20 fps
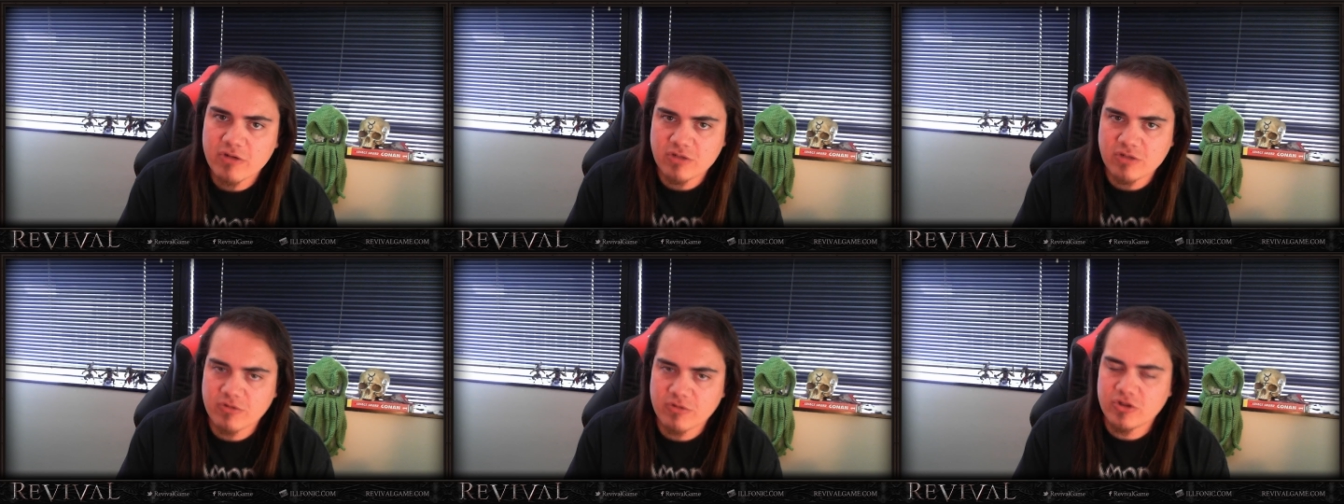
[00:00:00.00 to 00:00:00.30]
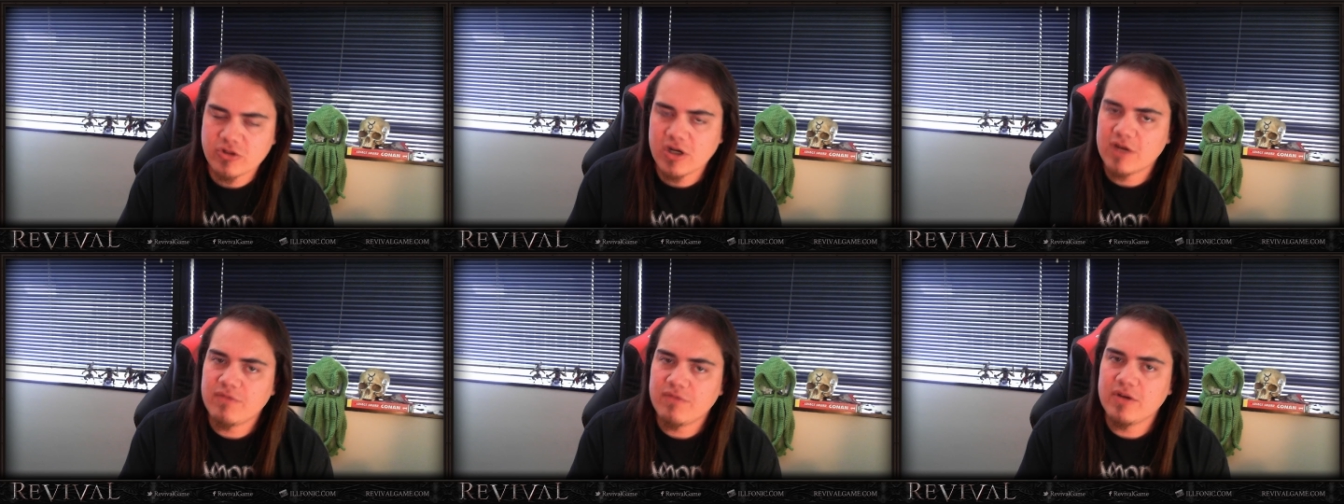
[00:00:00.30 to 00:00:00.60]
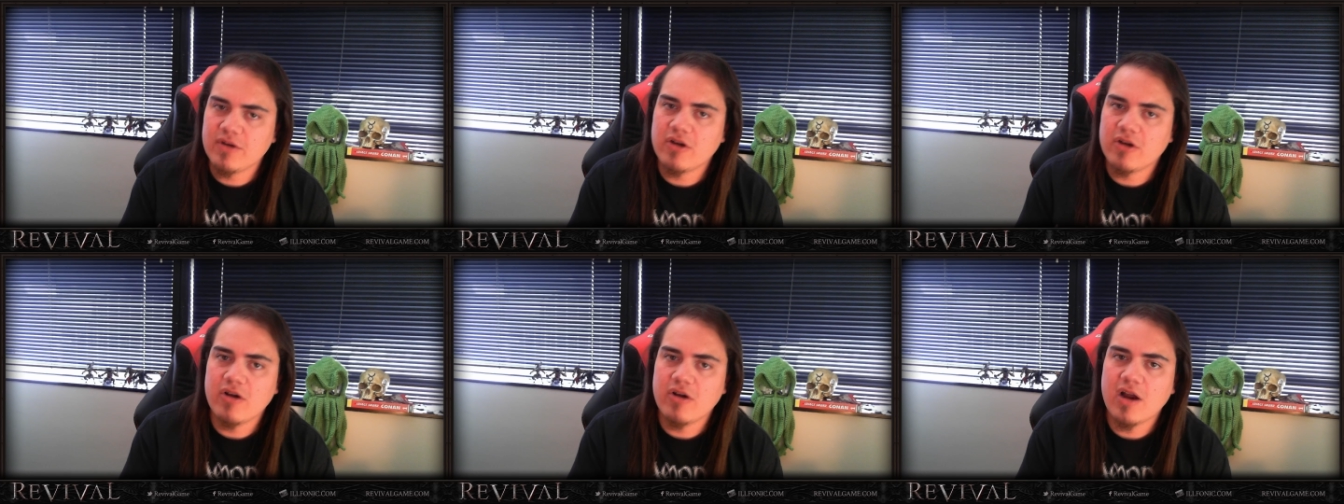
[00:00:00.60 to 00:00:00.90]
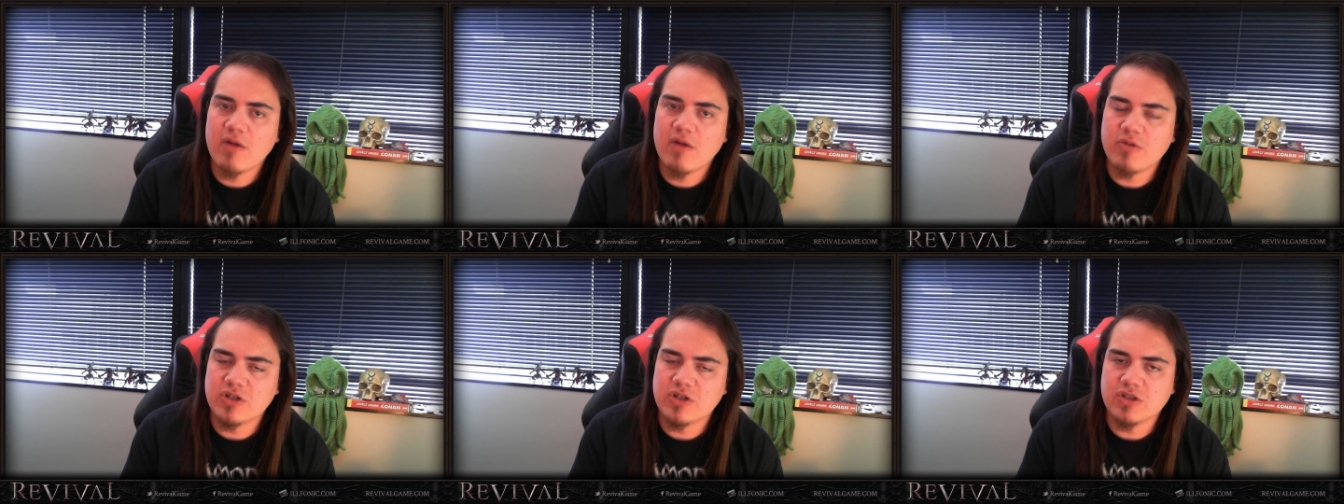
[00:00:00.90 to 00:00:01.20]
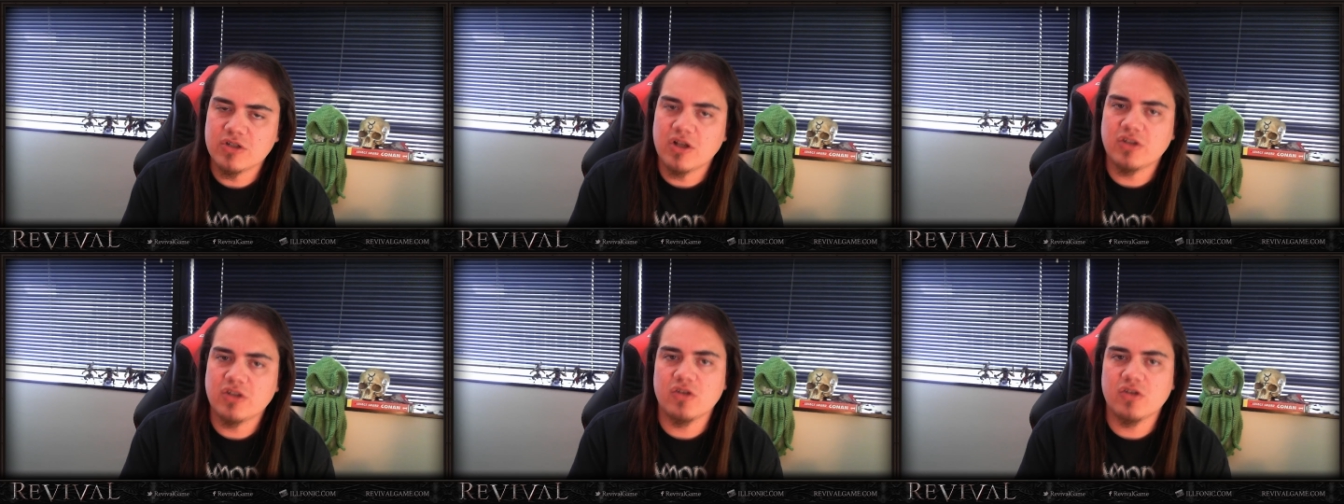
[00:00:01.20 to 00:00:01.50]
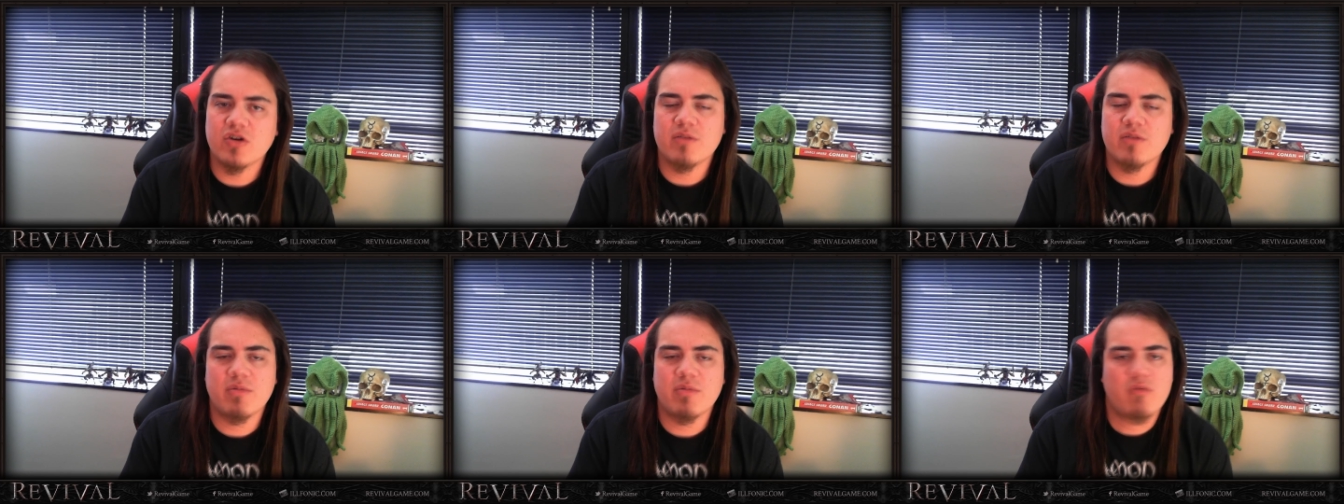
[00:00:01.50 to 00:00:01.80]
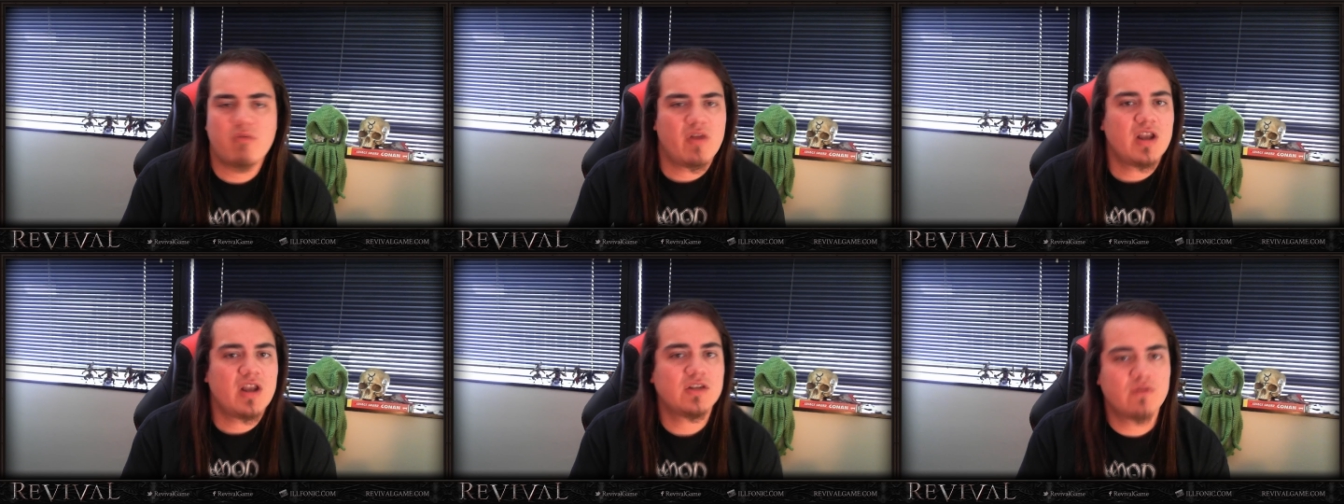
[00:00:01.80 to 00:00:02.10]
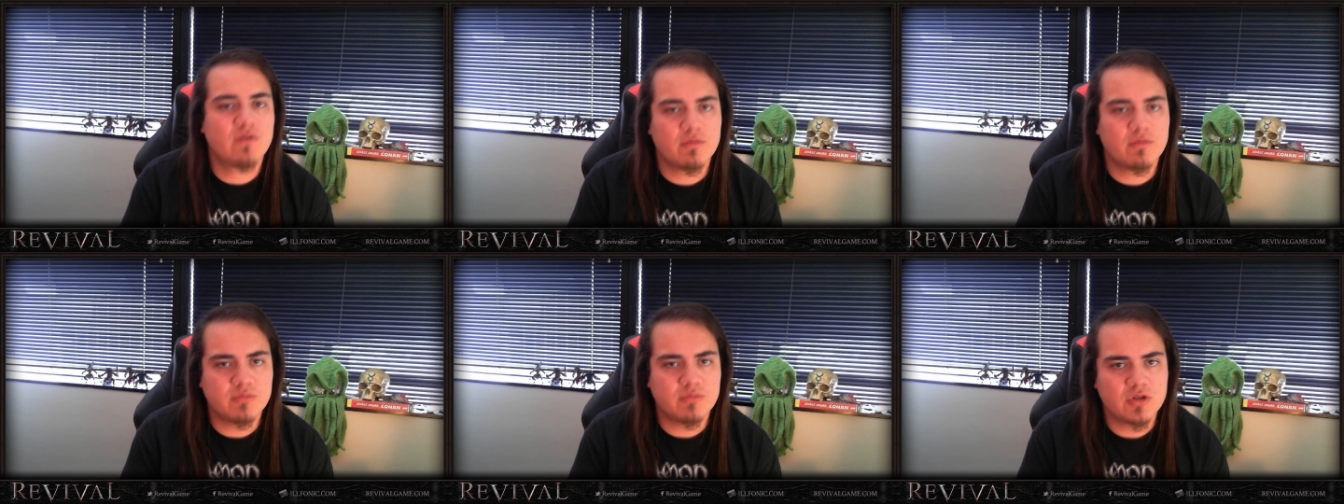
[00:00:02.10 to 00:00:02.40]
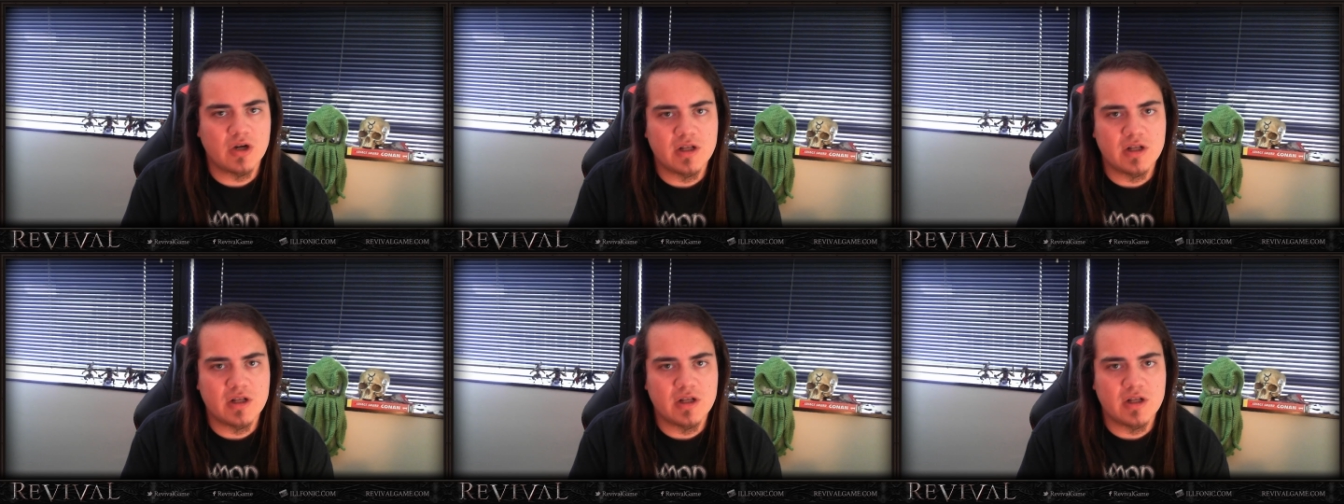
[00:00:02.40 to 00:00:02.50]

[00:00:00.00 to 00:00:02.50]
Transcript: which we're trying to figure out, which is also going to prevent us from